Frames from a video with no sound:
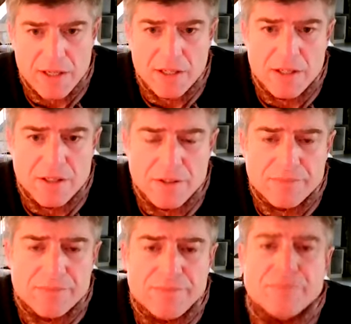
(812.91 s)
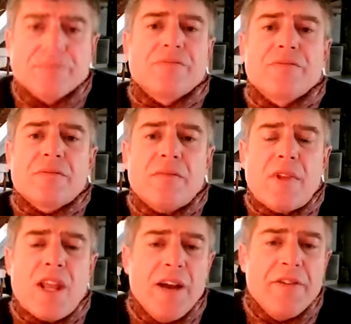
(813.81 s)
And
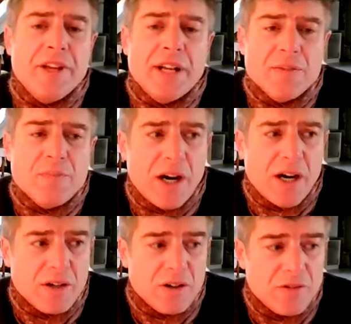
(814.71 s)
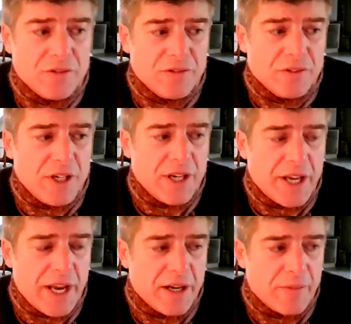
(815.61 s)
I think that's part of,
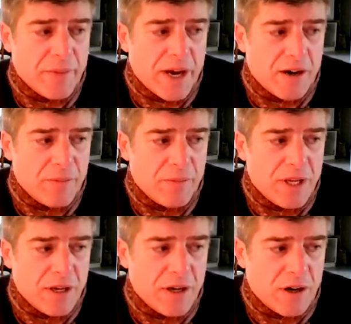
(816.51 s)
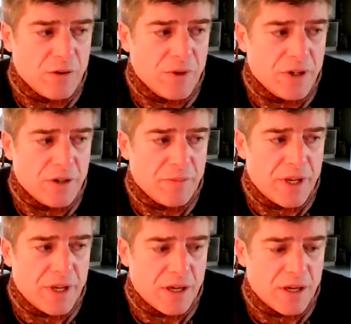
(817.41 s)
again, about being open and
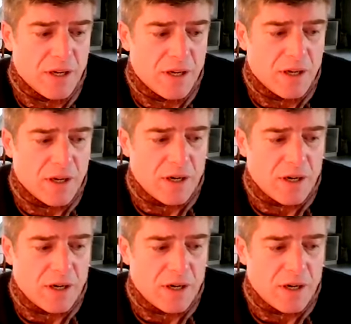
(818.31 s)
being